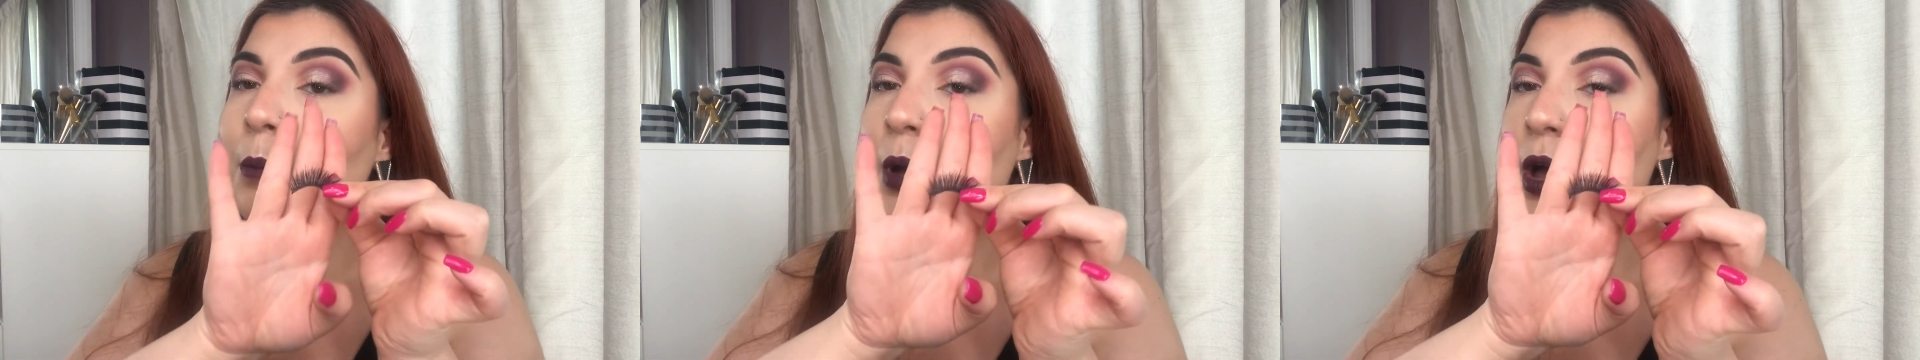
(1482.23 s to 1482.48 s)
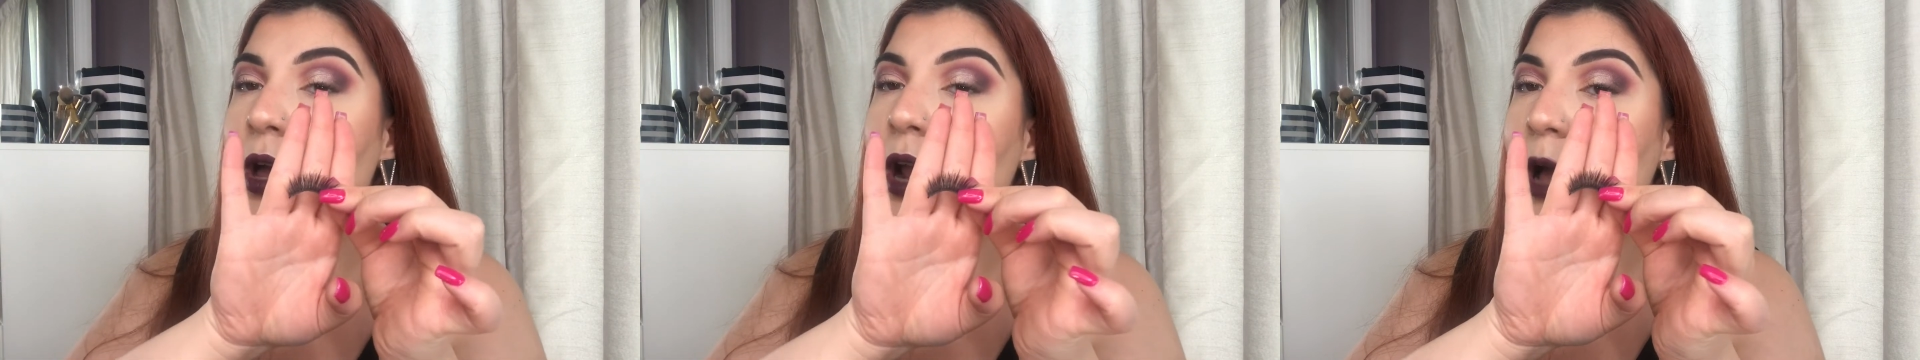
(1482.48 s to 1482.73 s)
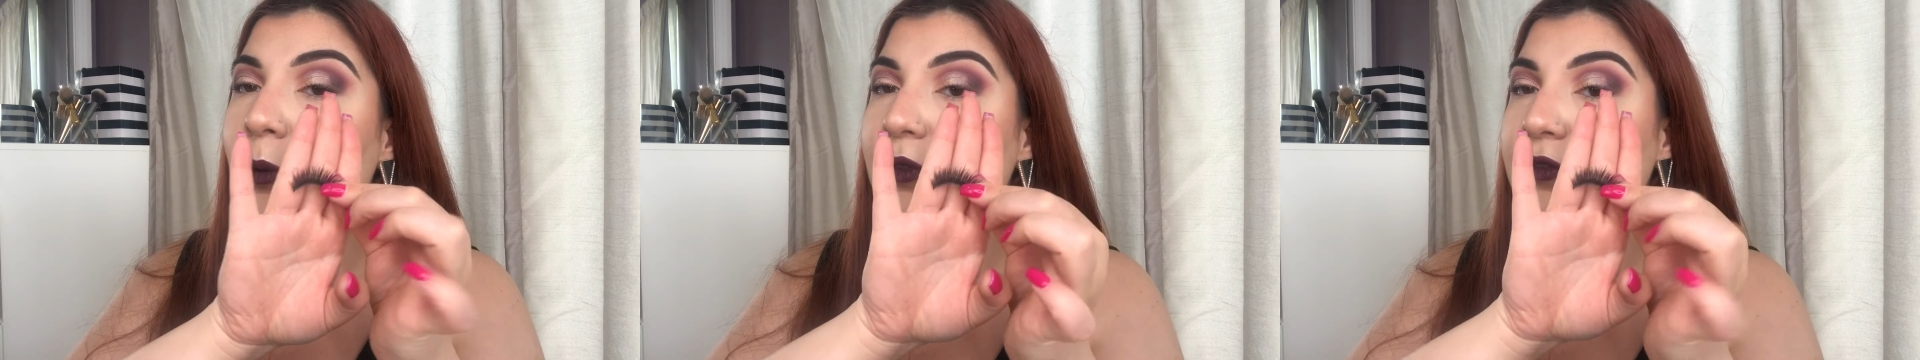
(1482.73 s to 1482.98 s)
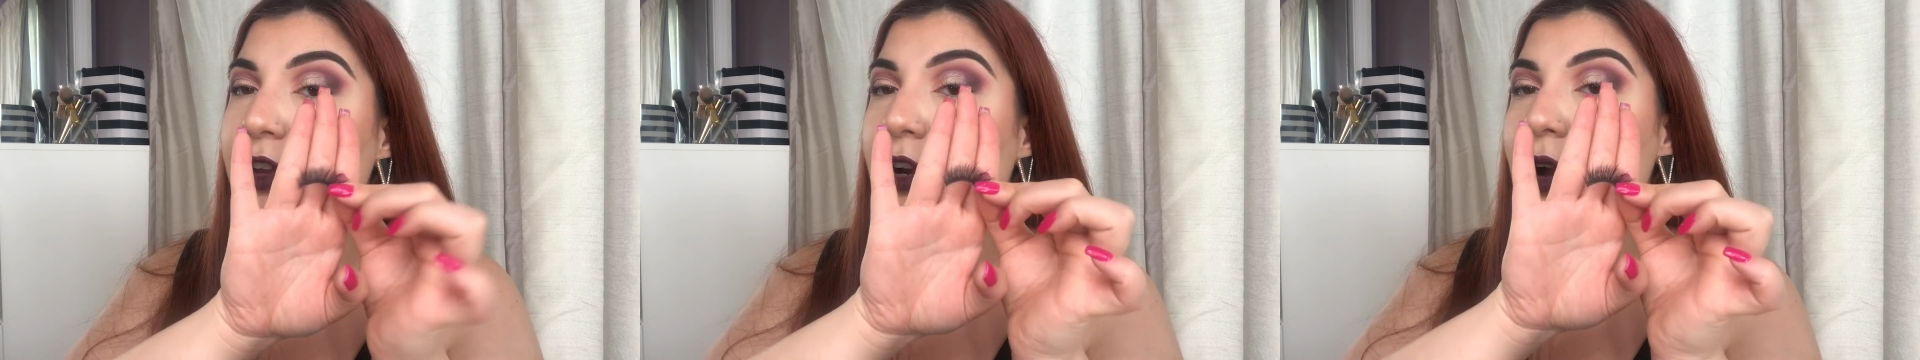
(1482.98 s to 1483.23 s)
but I will
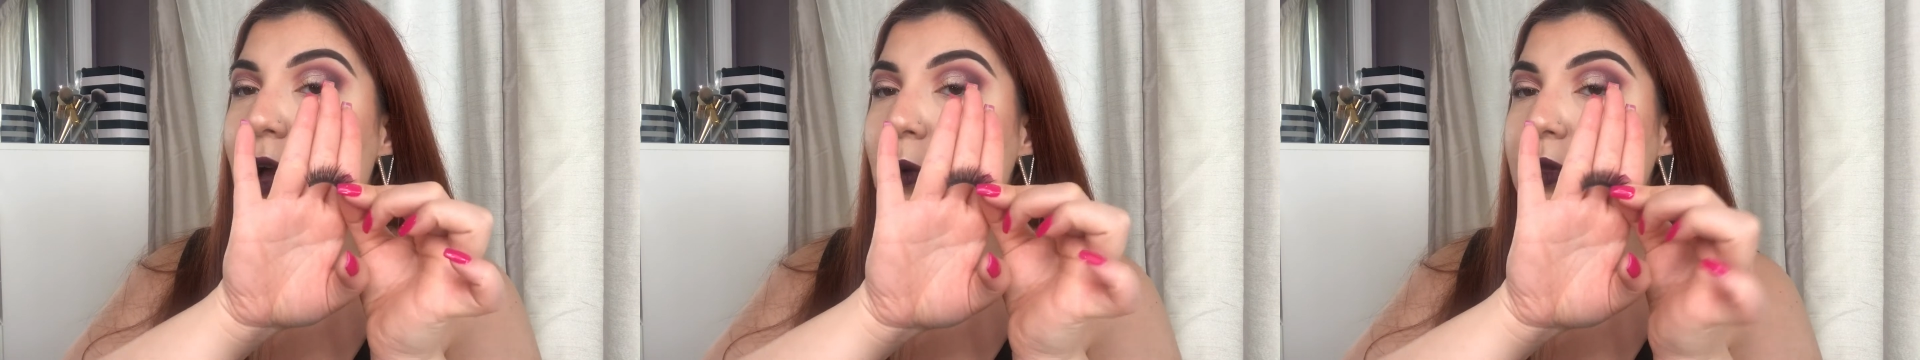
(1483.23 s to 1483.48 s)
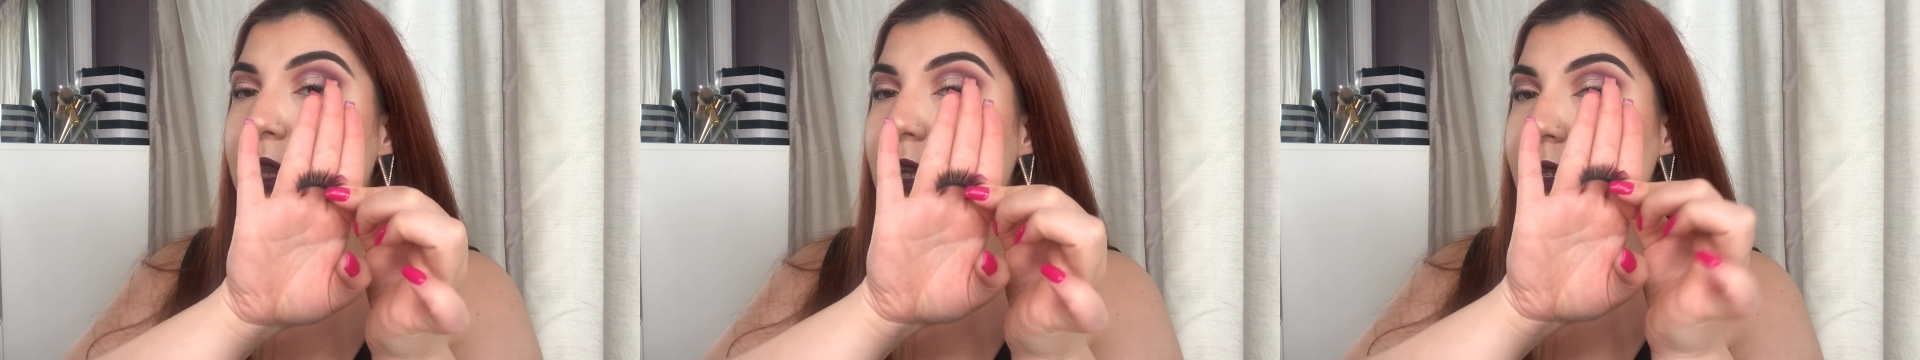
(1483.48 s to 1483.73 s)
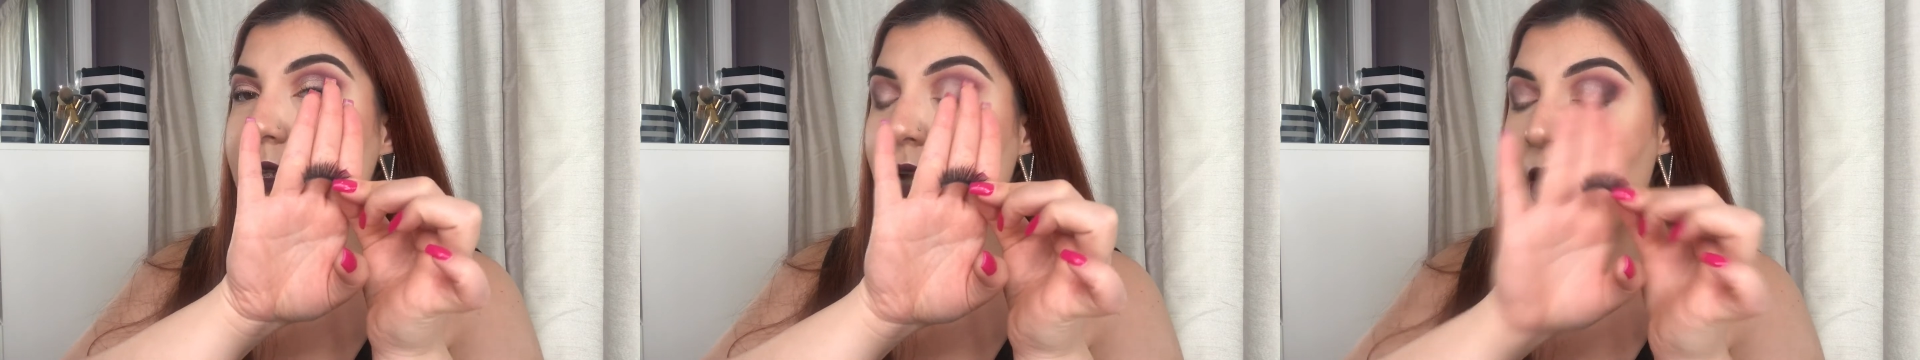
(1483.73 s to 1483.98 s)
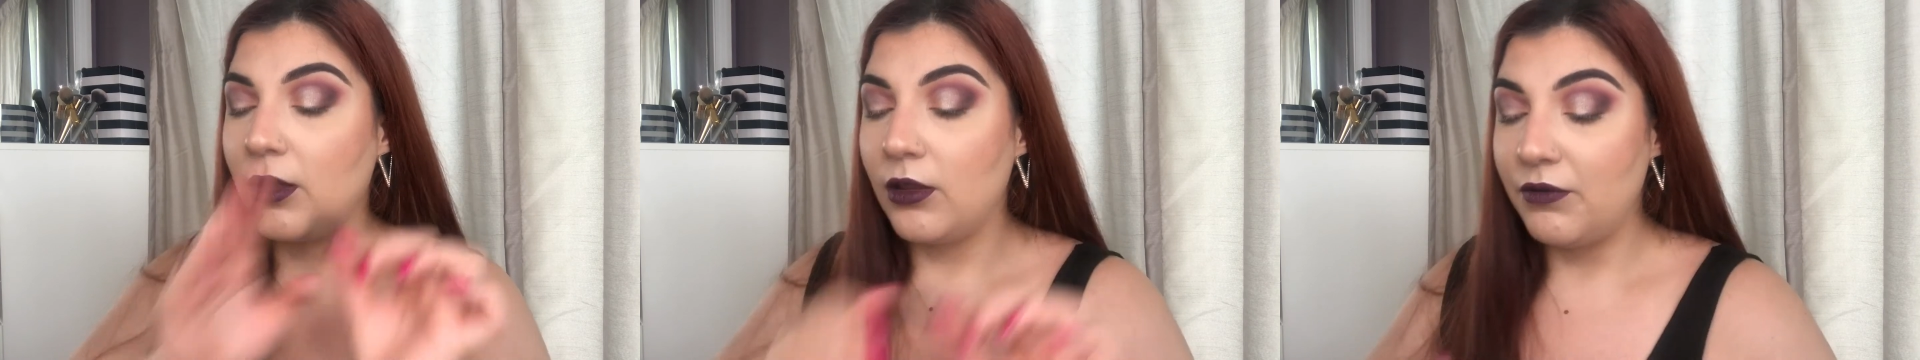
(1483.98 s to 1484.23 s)
figure out the
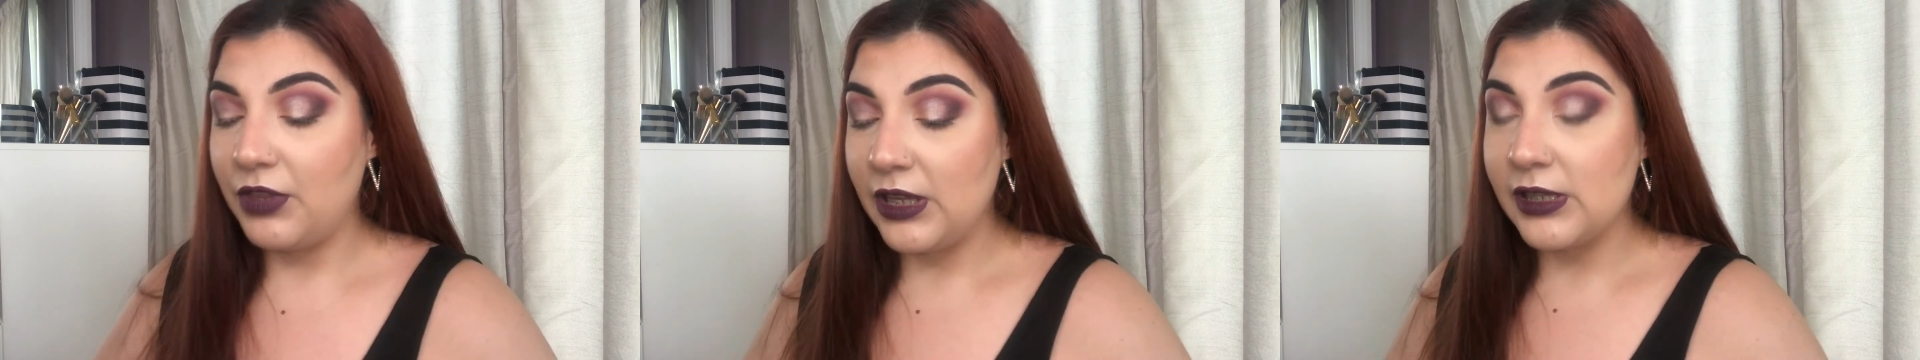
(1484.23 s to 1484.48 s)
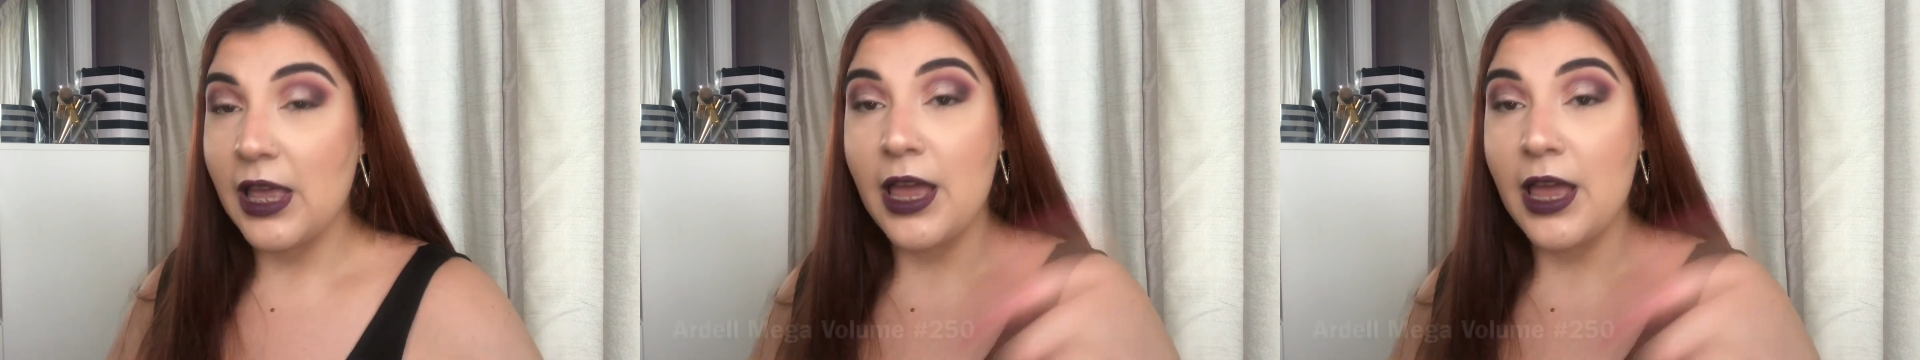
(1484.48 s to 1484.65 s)
style of these